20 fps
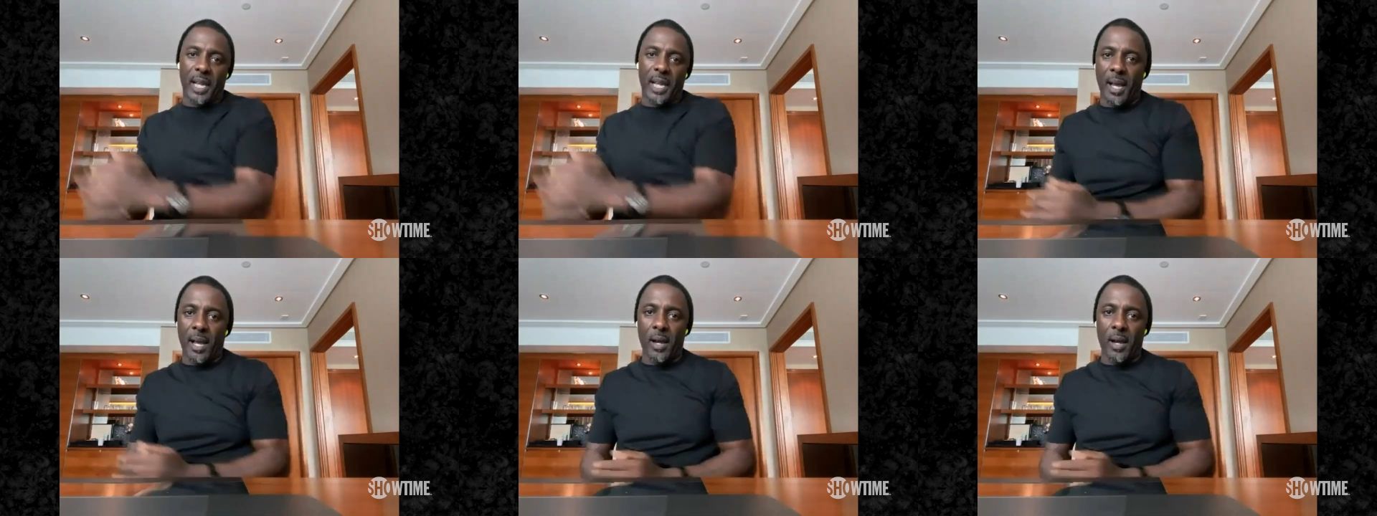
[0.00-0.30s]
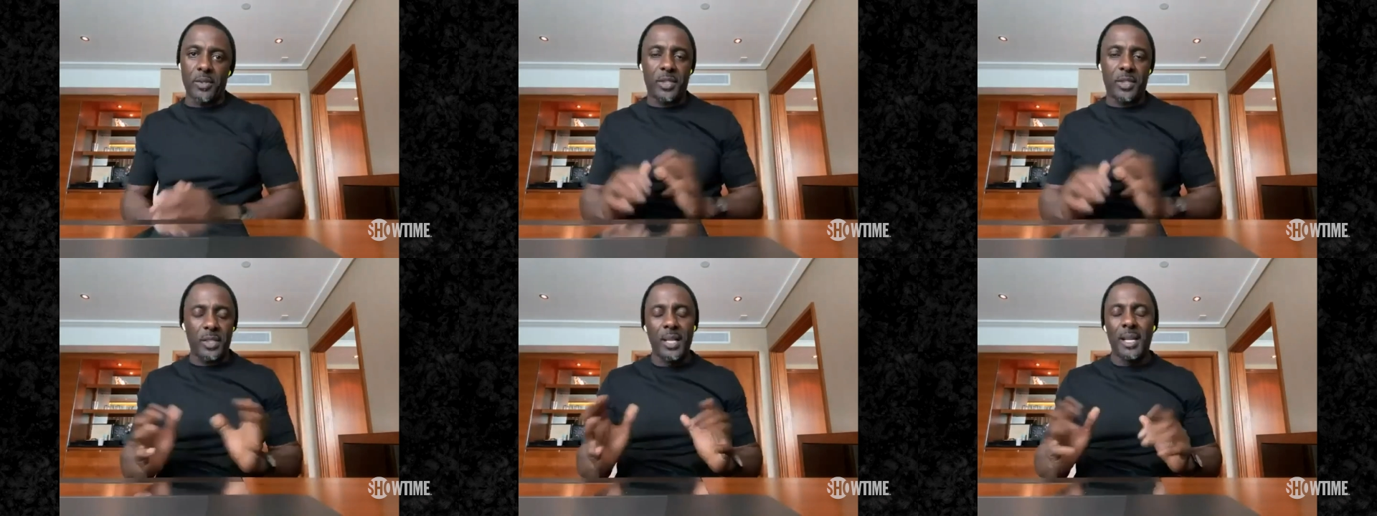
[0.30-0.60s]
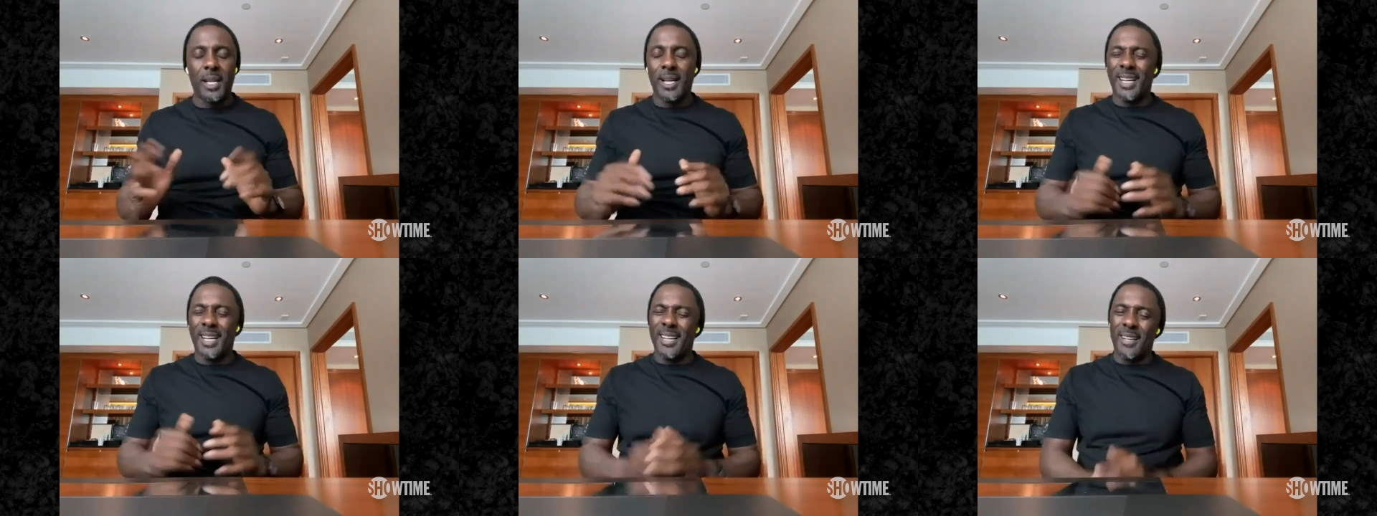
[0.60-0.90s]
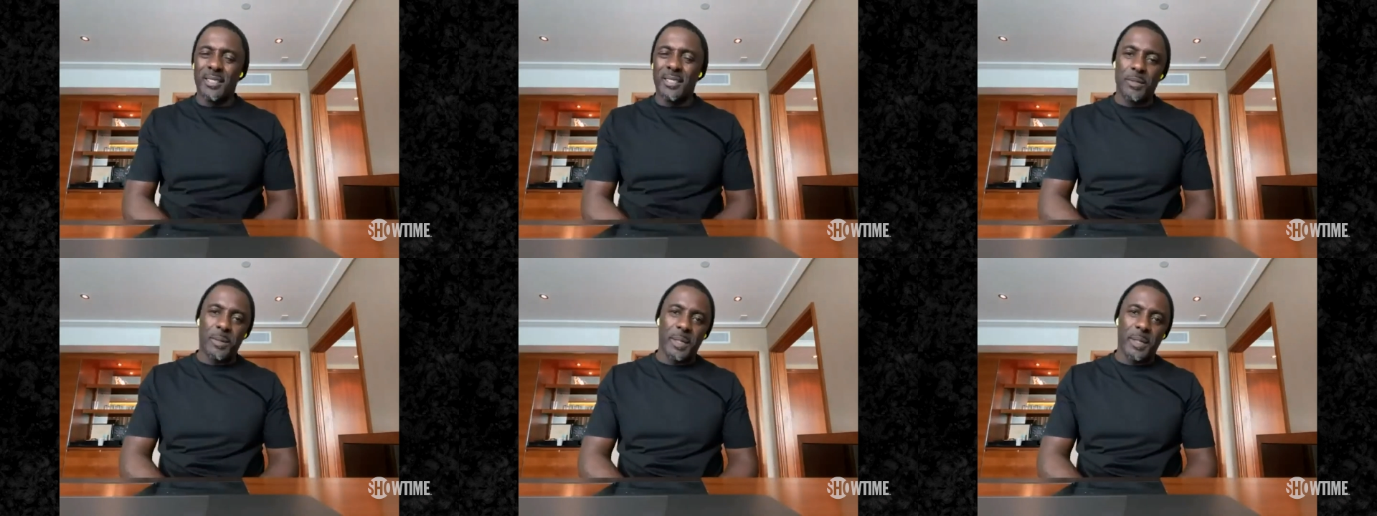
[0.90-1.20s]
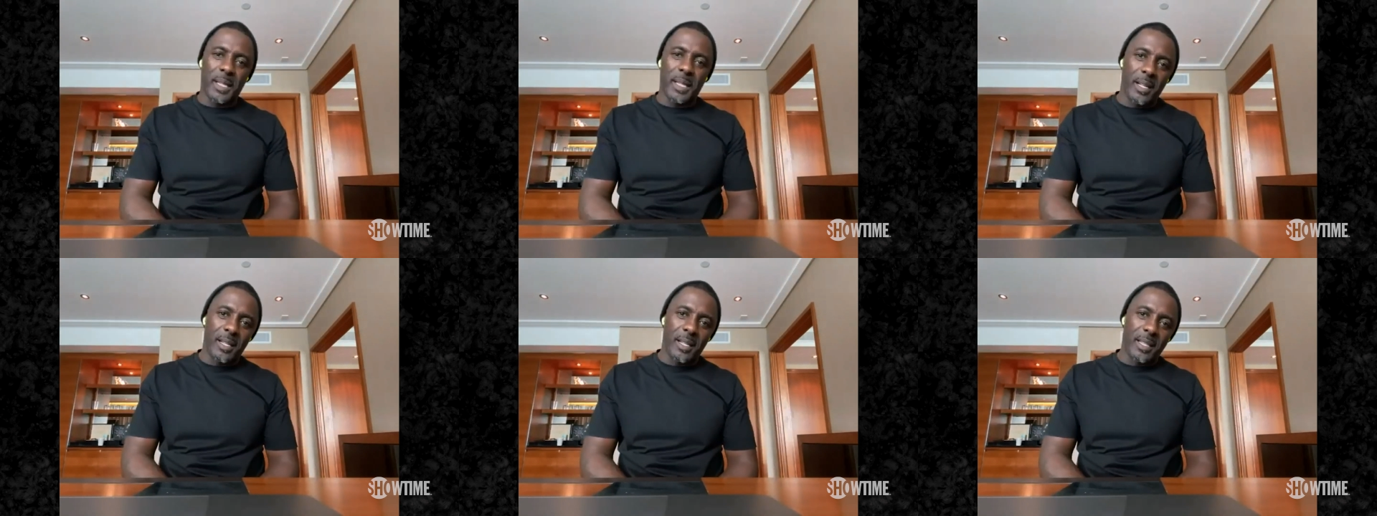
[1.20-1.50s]
else. As a
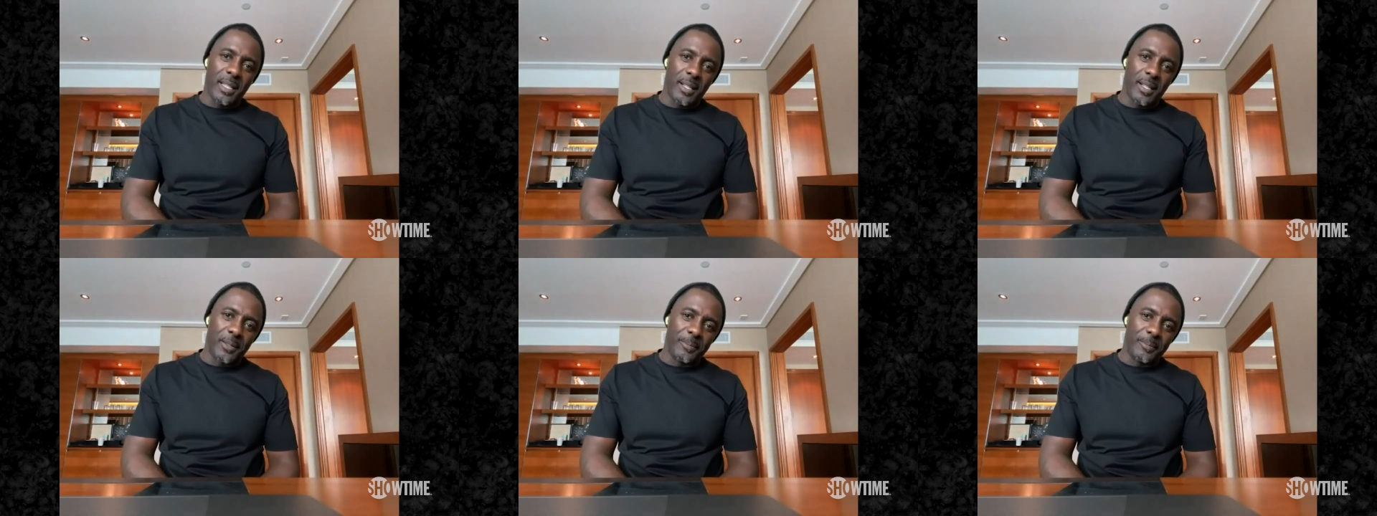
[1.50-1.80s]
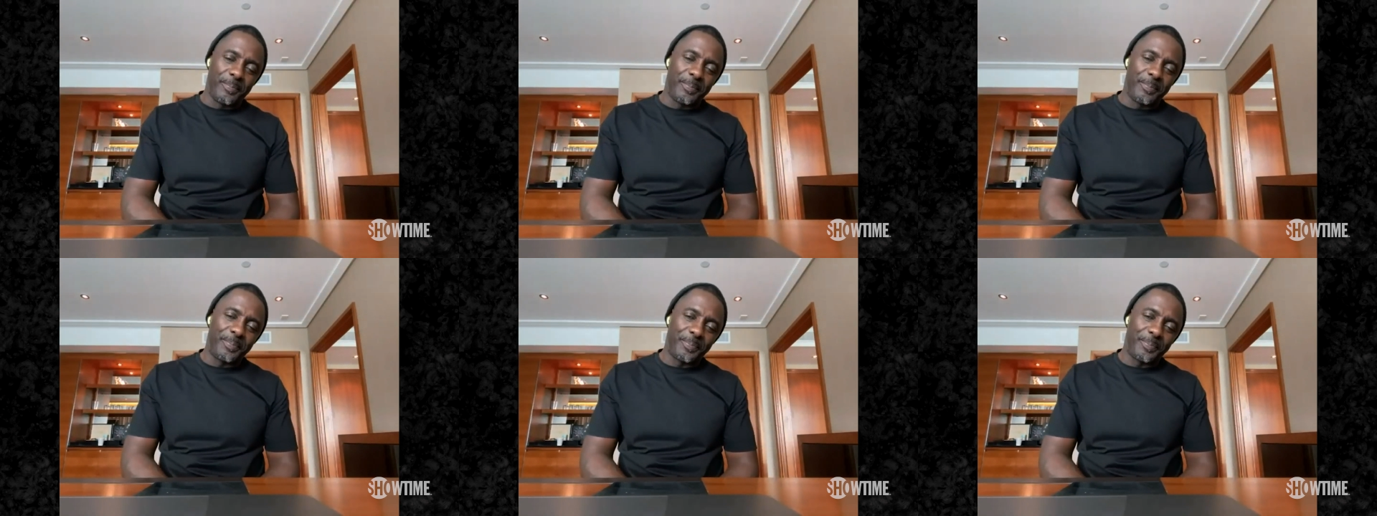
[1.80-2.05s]
bit, you know.